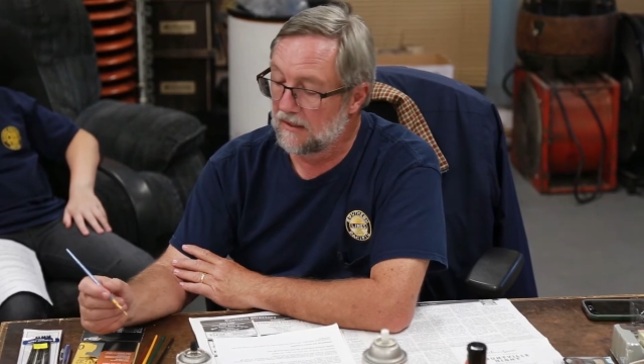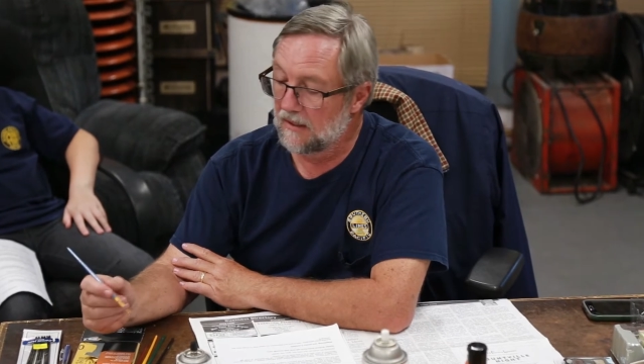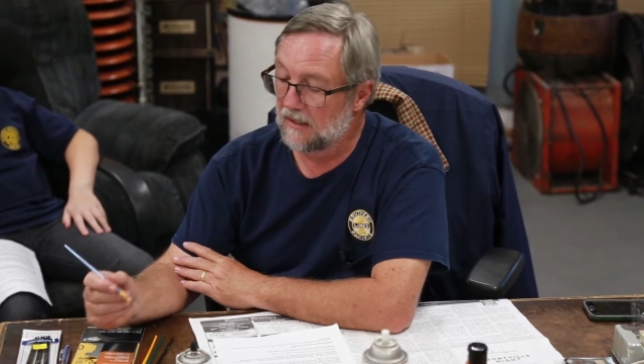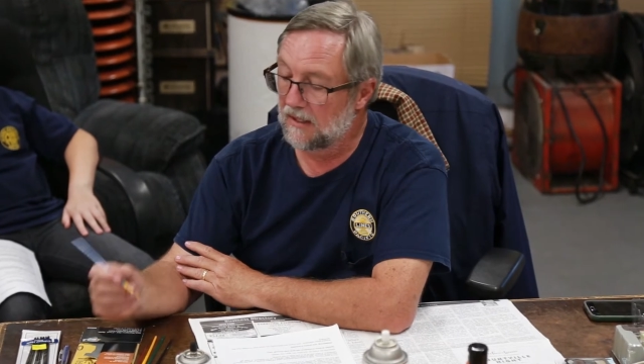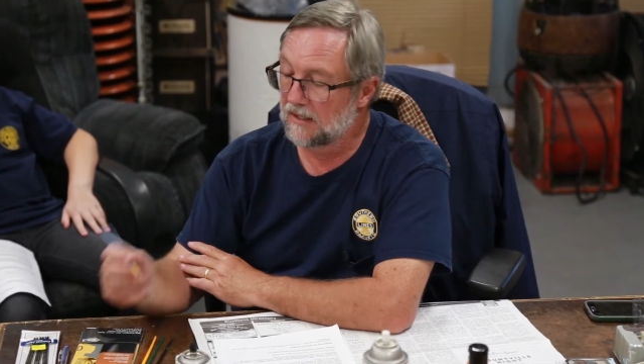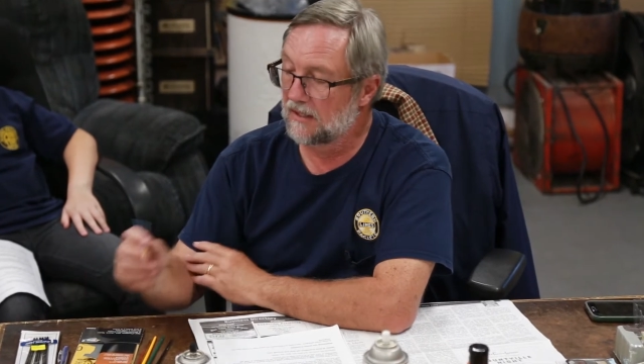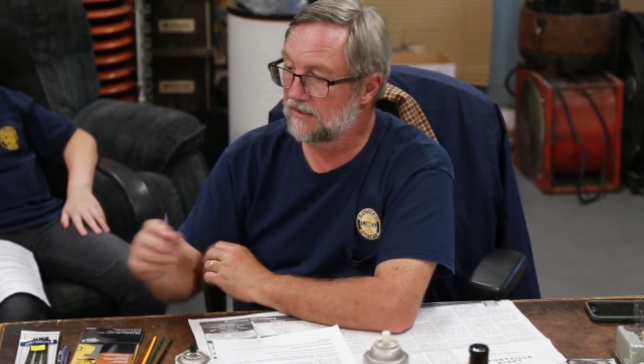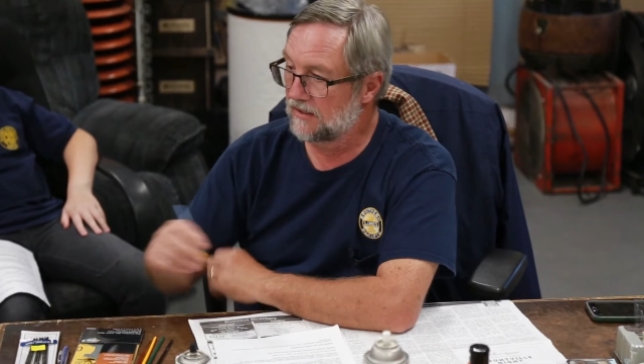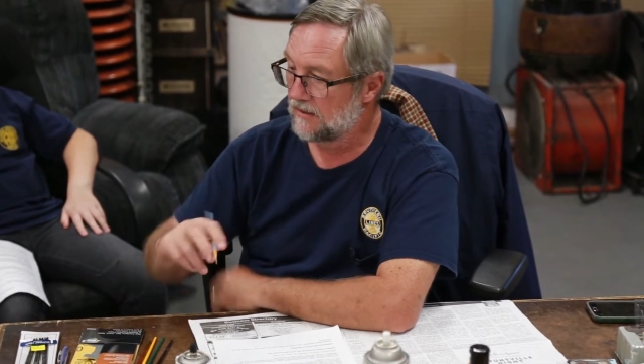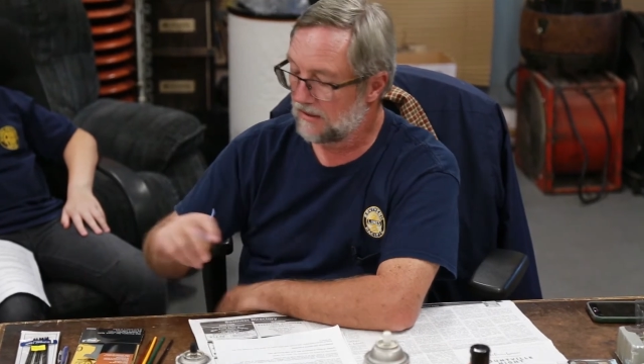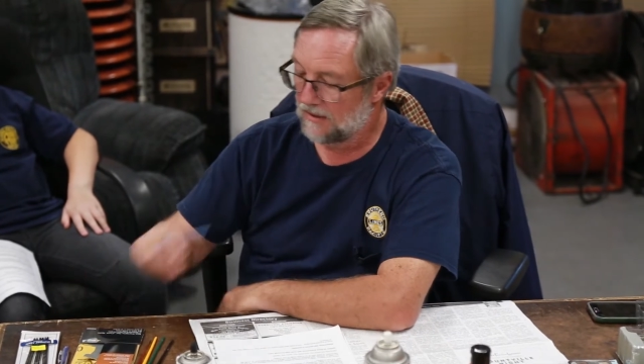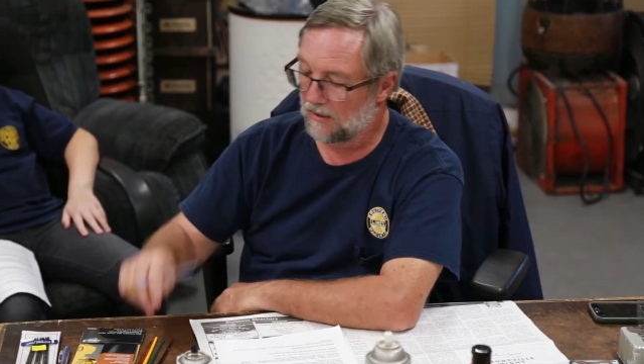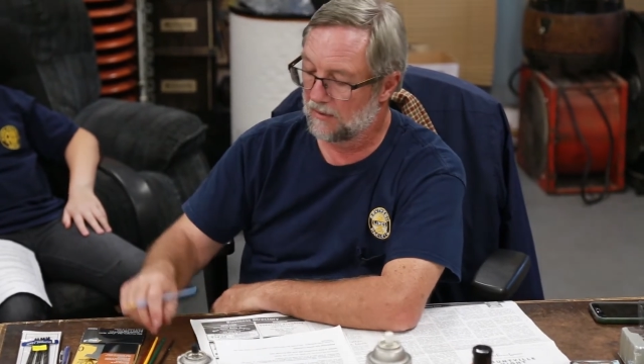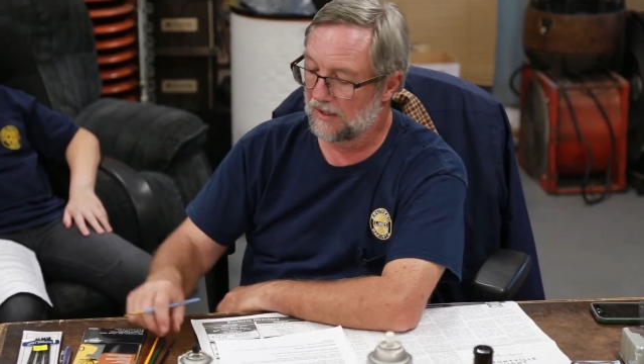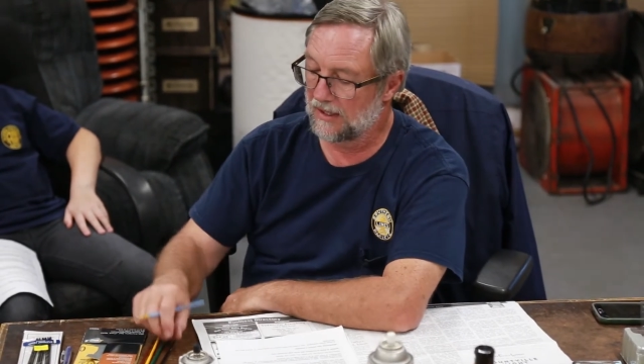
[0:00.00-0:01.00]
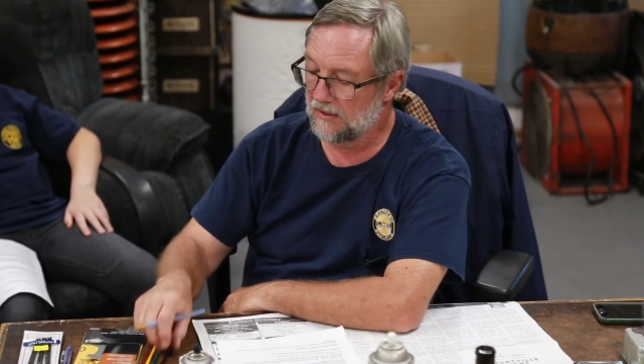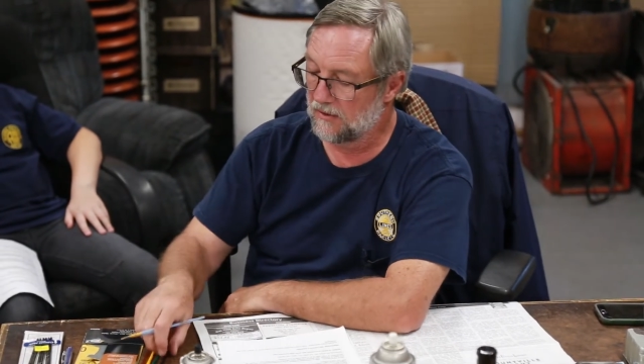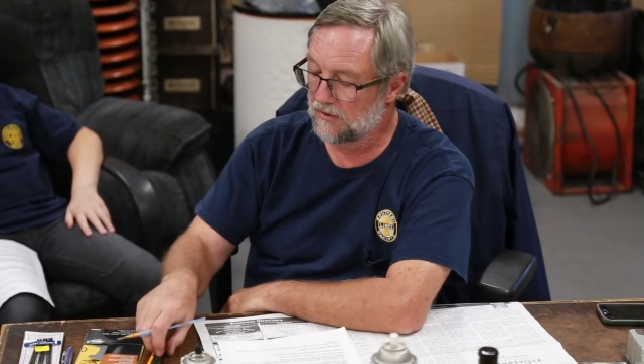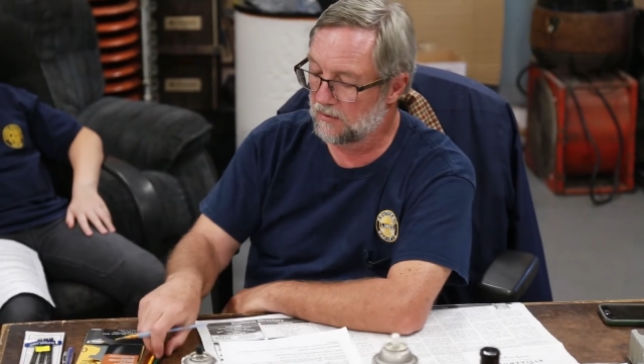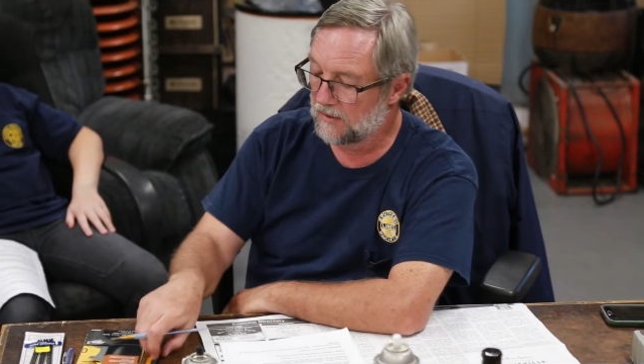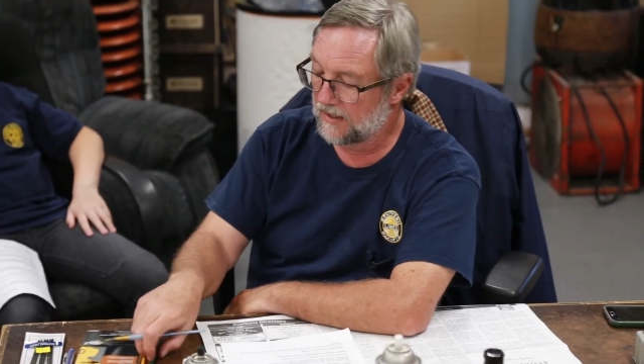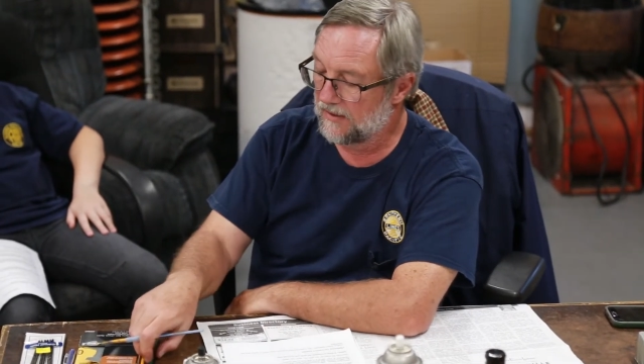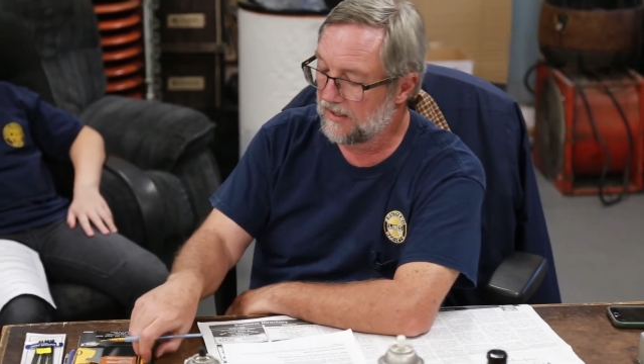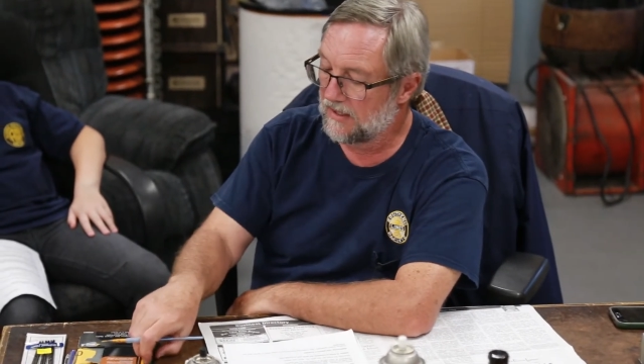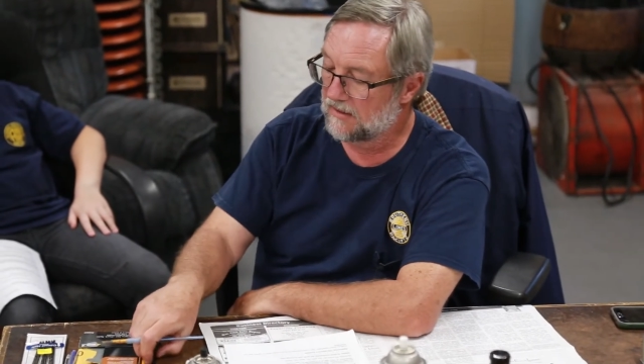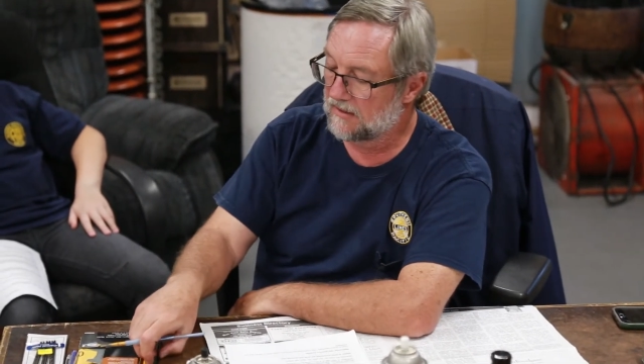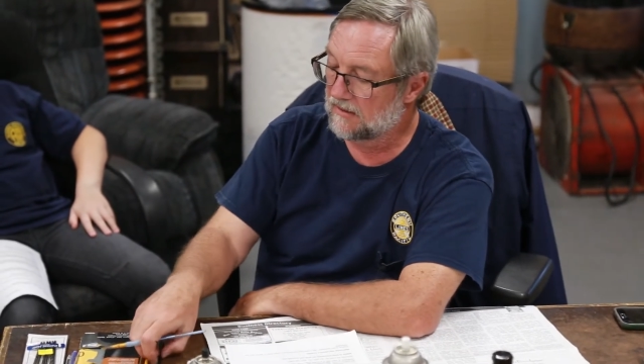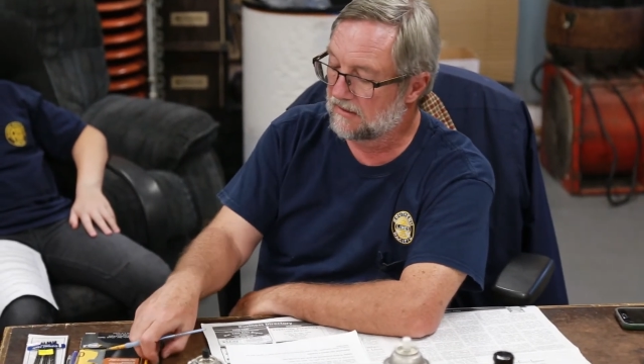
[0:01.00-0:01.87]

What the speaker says: because you don't want to use one of these